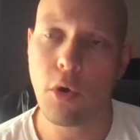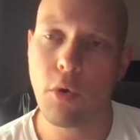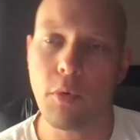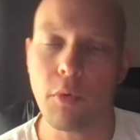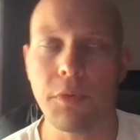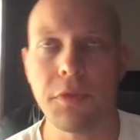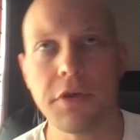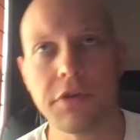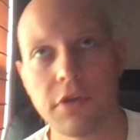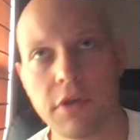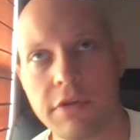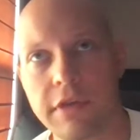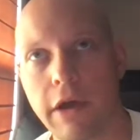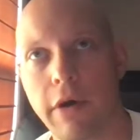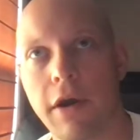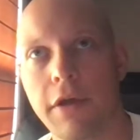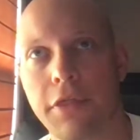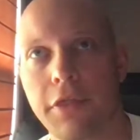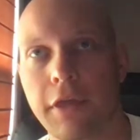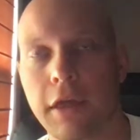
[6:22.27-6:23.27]
this is how
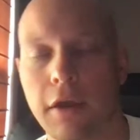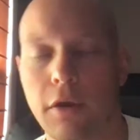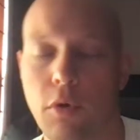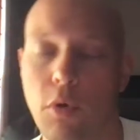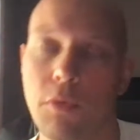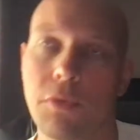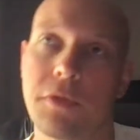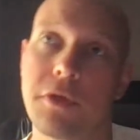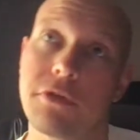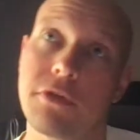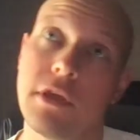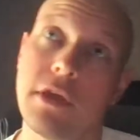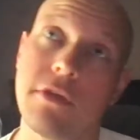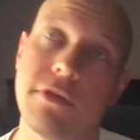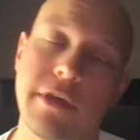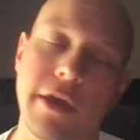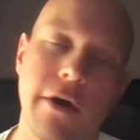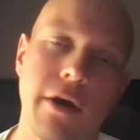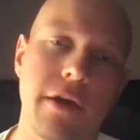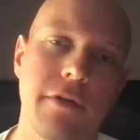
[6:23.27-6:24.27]
I think. This
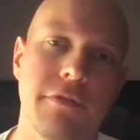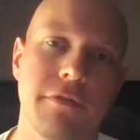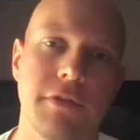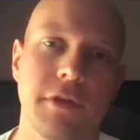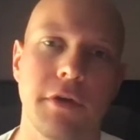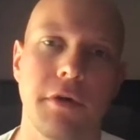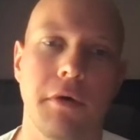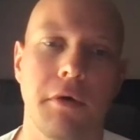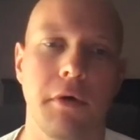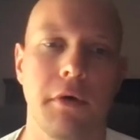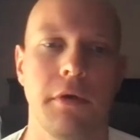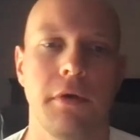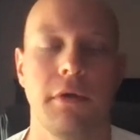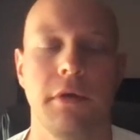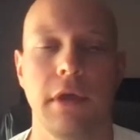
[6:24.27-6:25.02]
is how I feel.